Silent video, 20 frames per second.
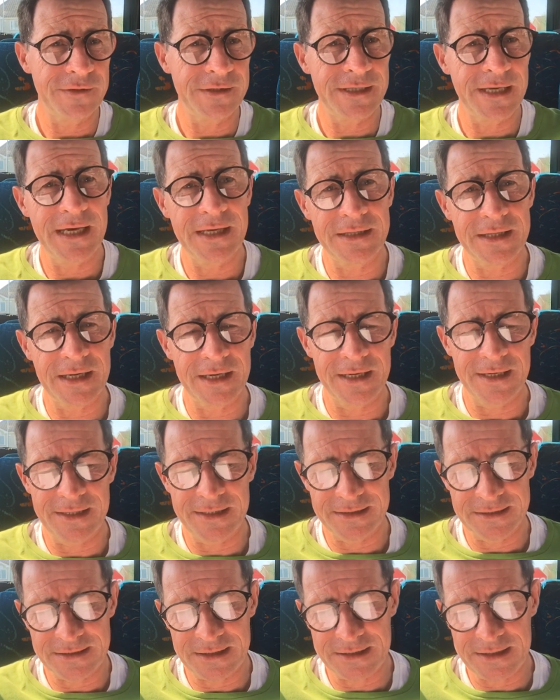day that it
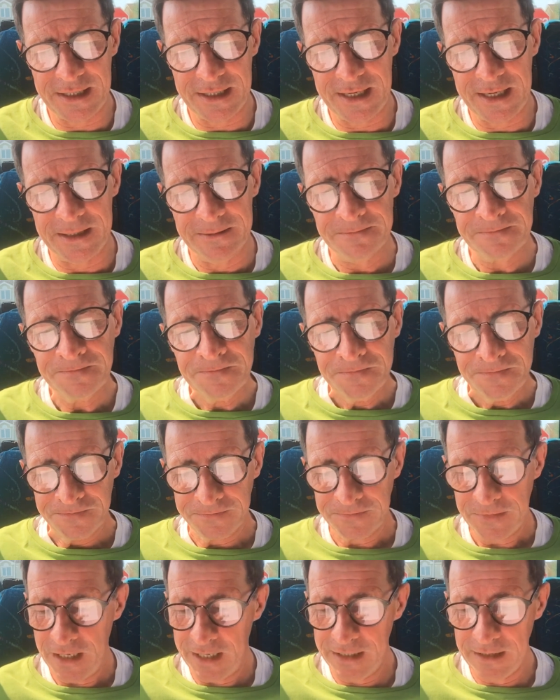is today,
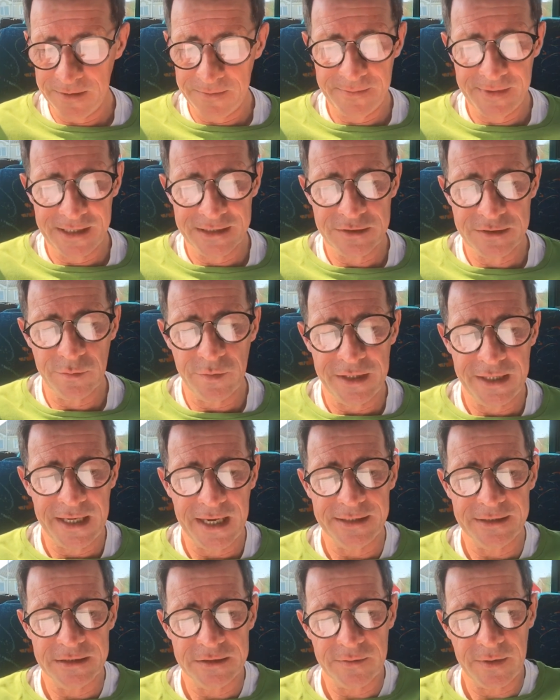and an amazing
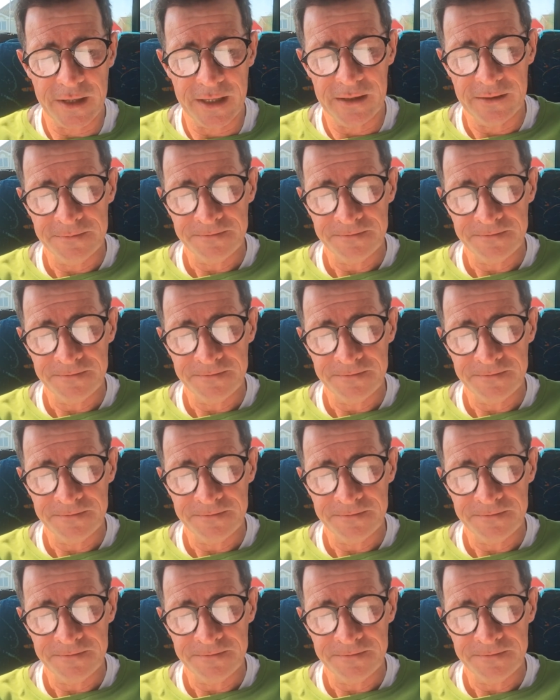weekend as well.